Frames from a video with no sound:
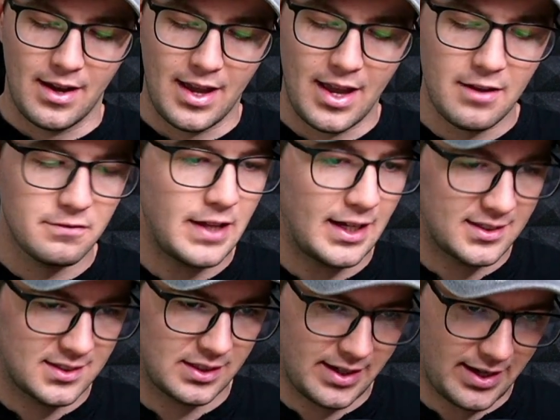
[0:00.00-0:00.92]
If
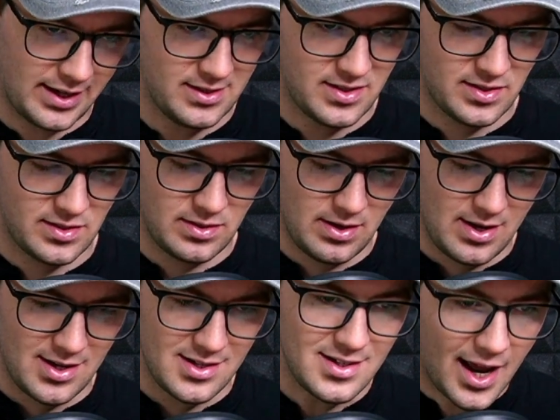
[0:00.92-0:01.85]
that's the case,
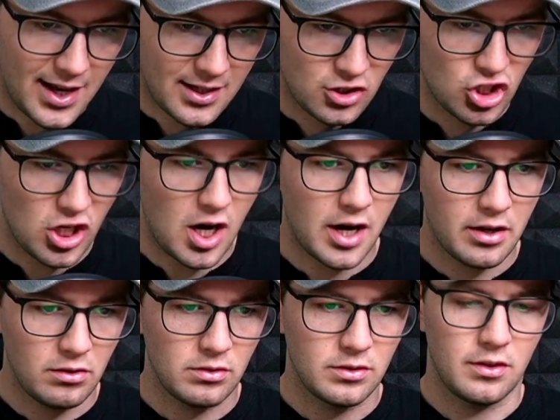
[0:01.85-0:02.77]
that
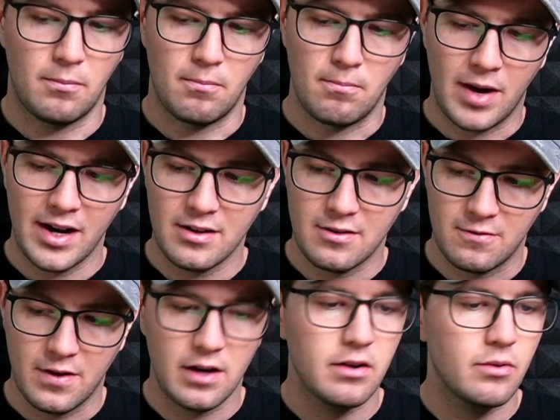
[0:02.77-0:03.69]
child might
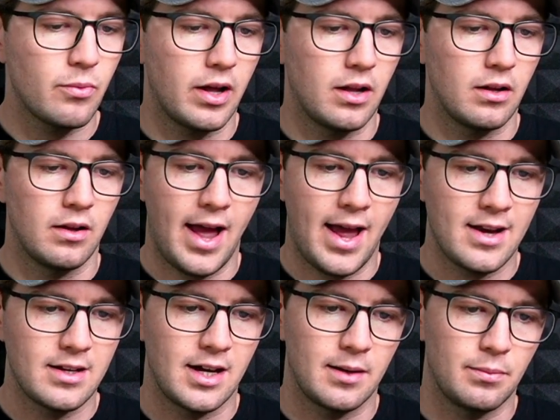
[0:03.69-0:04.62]
very well
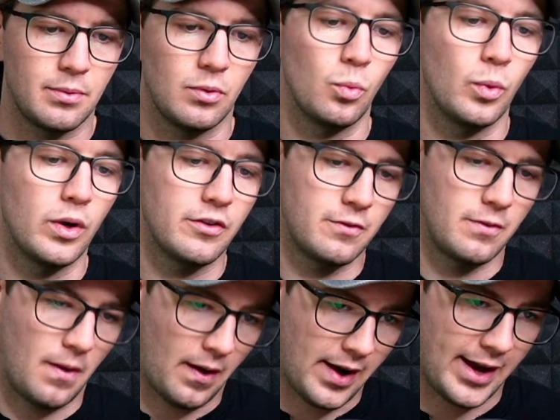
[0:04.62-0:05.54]
end up with
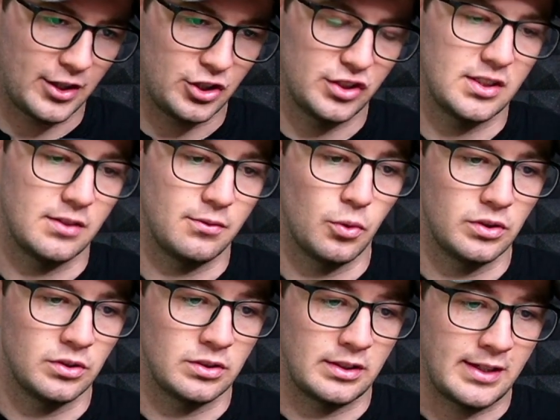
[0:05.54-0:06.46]
an anxious
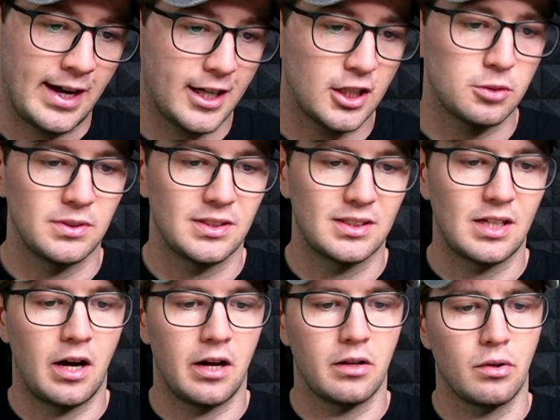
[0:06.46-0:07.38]
avoidant attachment
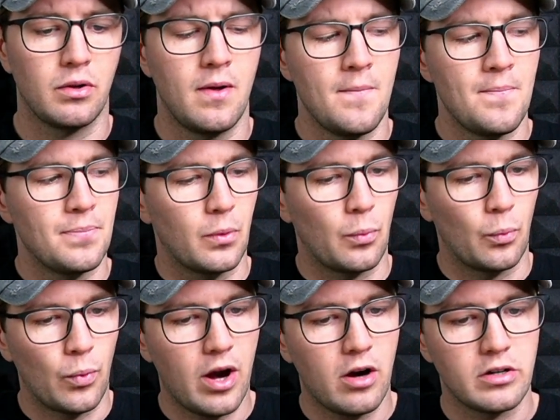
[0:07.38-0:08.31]
style
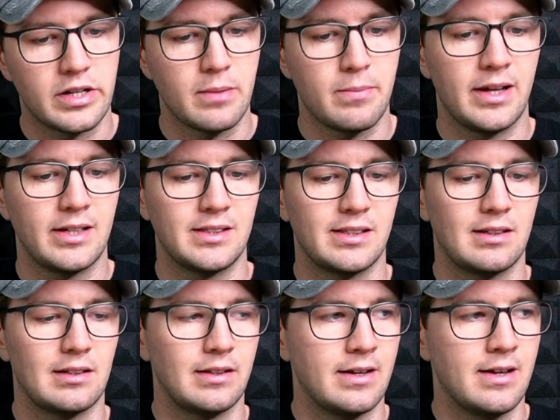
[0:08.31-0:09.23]
where they
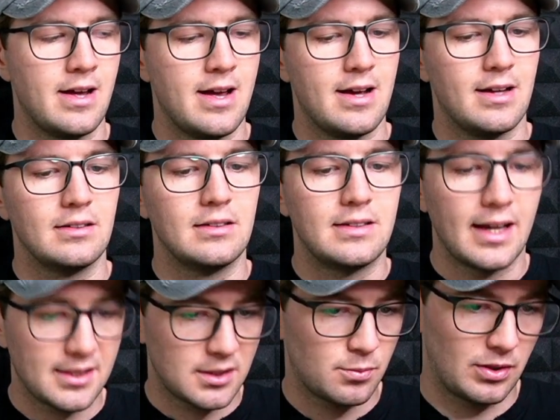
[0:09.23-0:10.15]
basically
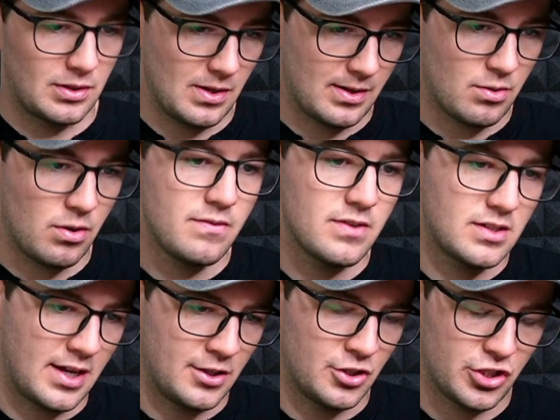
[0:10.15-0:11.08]
desperately crave
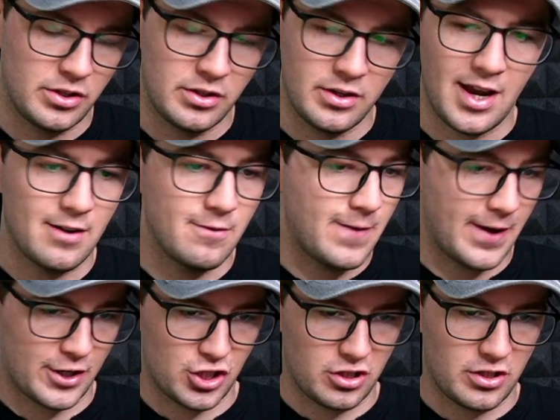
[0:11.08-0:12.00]
attention and
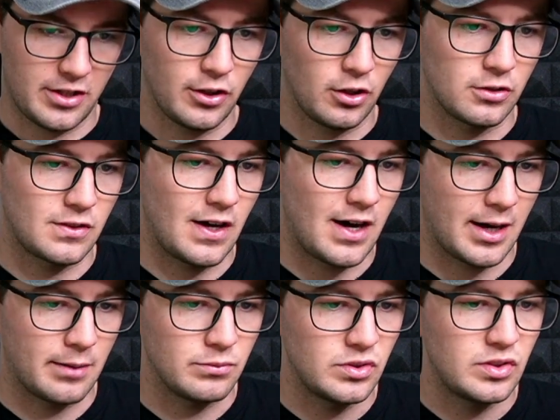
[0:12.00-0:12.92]
affection at all
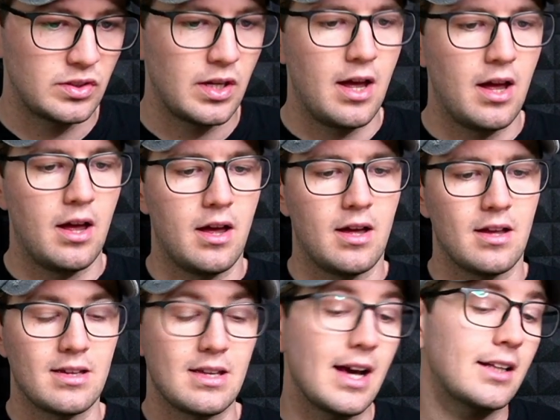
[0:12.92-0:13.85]
times,
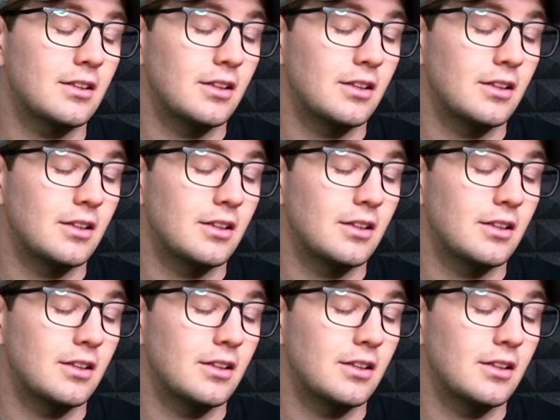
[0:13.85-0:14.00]
yet